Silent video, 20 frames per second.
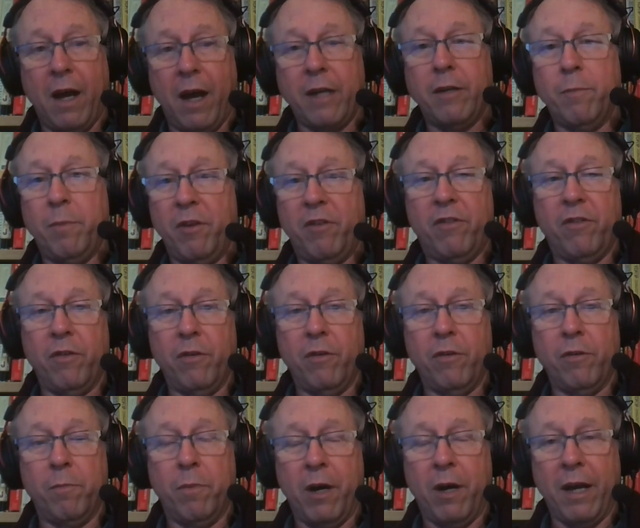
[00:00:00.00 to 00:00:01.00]
i could be
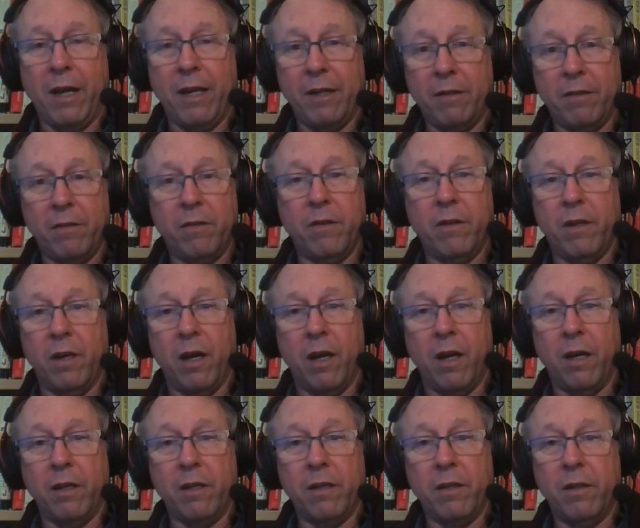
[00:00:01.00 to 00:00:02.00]
sued by
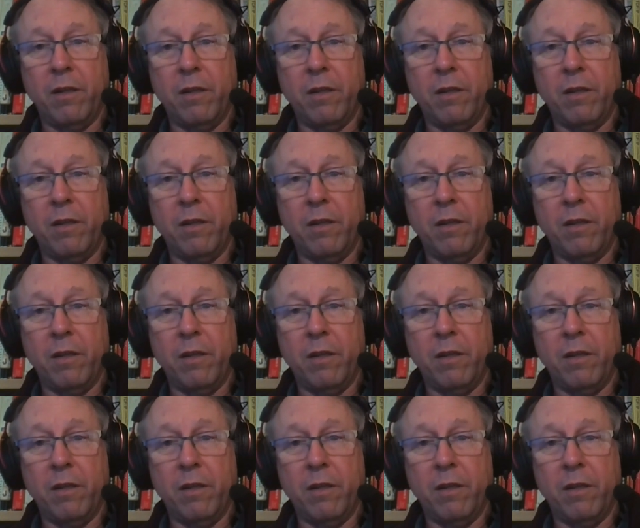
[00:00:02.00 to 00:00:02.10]
uh,